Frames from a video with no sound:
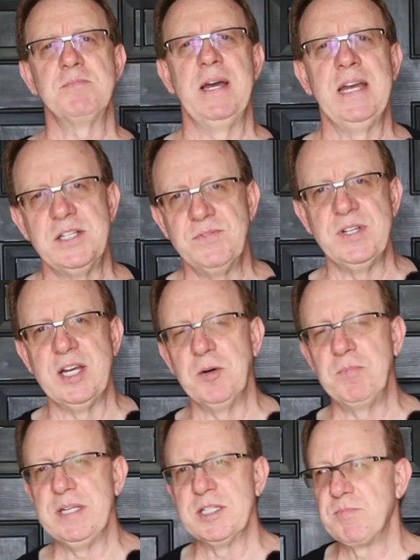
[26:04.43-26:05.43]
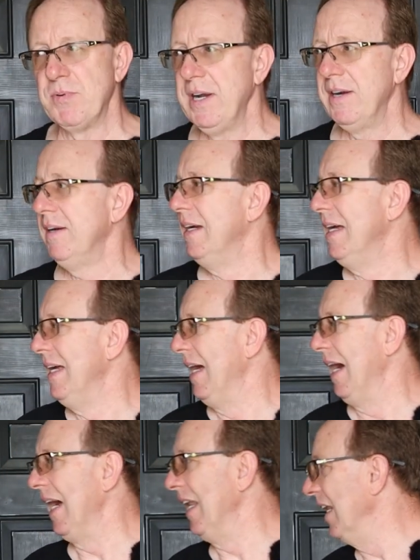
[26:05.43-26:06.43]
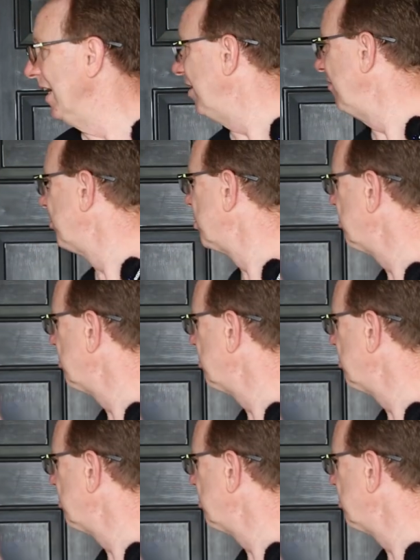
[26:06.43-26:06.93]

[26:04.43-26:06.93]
is my HVLP sprayer. I love